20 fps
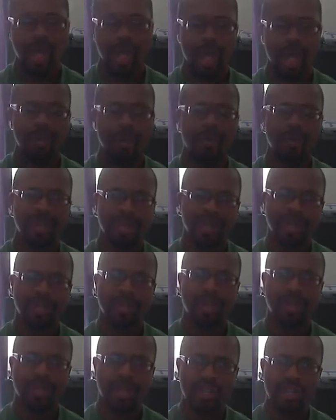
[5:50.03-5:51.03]
I'll plan a
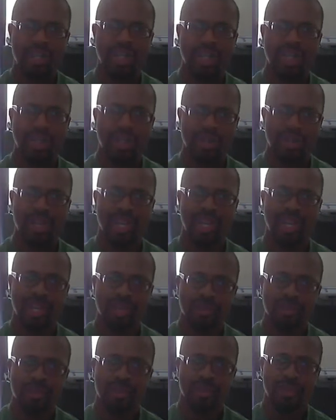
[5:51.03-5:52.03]
party,
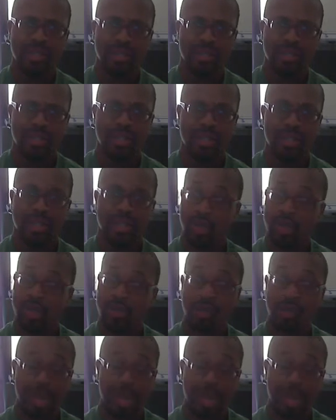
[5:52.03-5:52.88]
okay? No